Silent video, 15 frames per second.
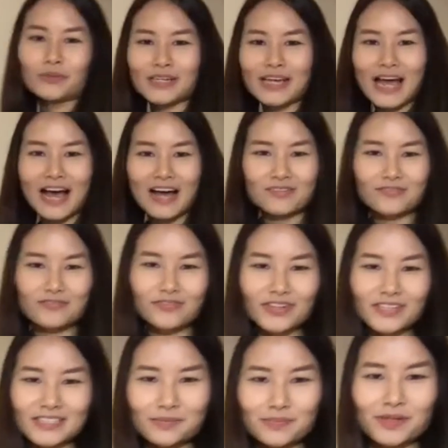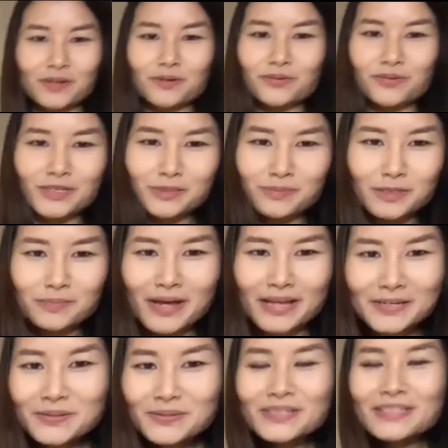have a typical Christmas
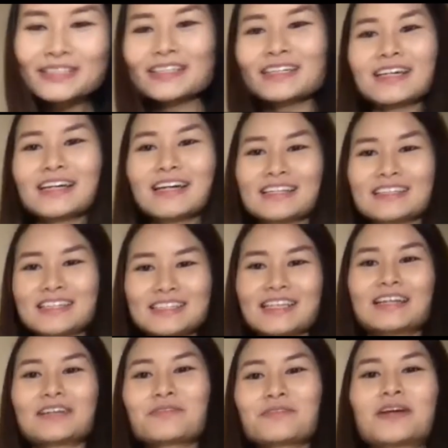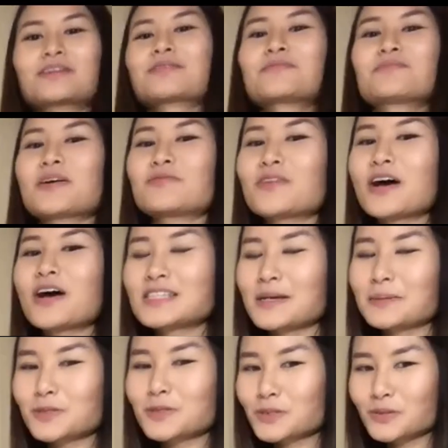menu. And this is kind of like my first time
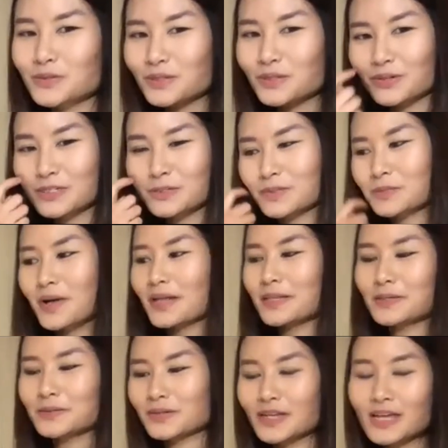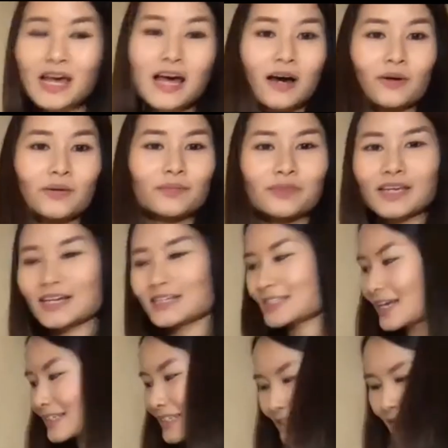to do the Christmas menu. Oh, a side
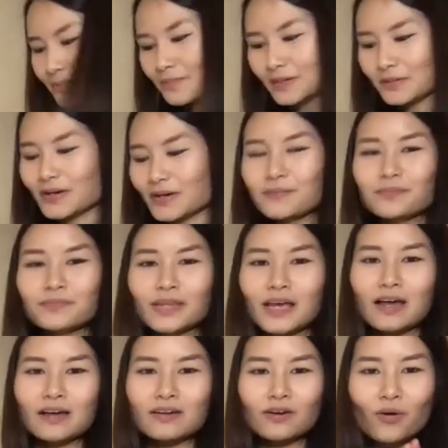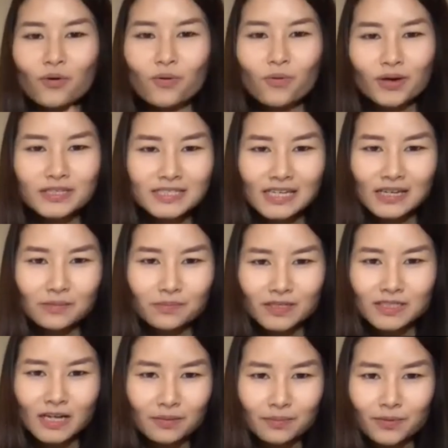tip, by the way, I always keep a
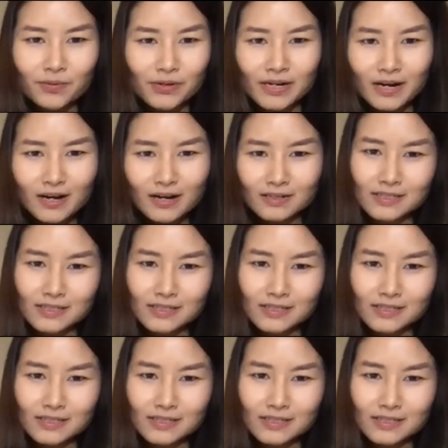Tupperware on